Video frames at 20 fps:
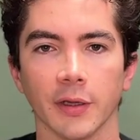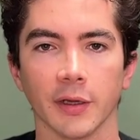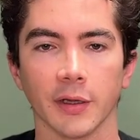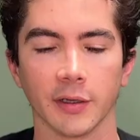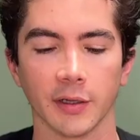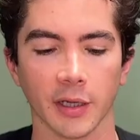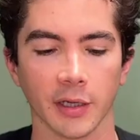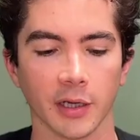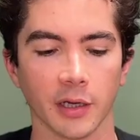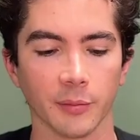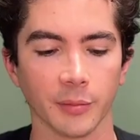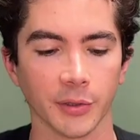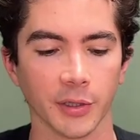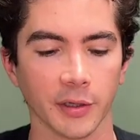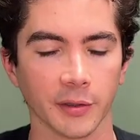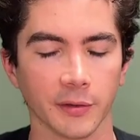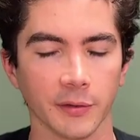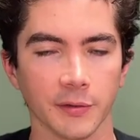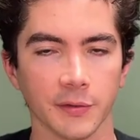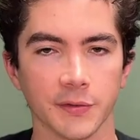Nikon
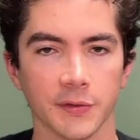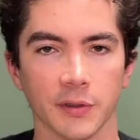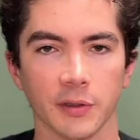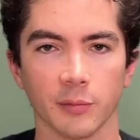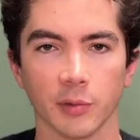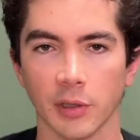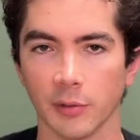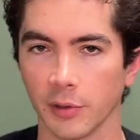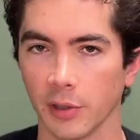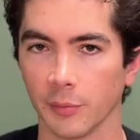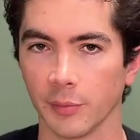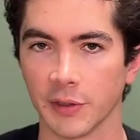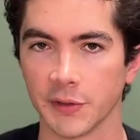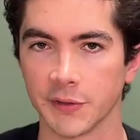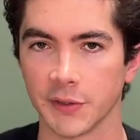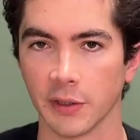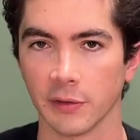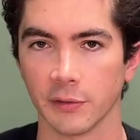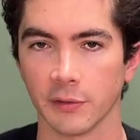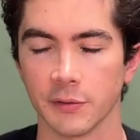binoculars that are probably our best
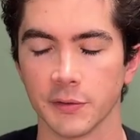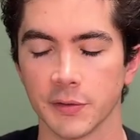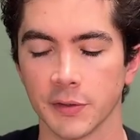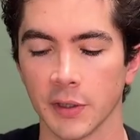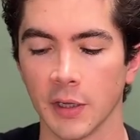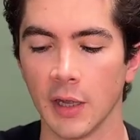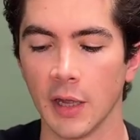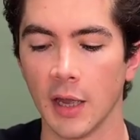sellers.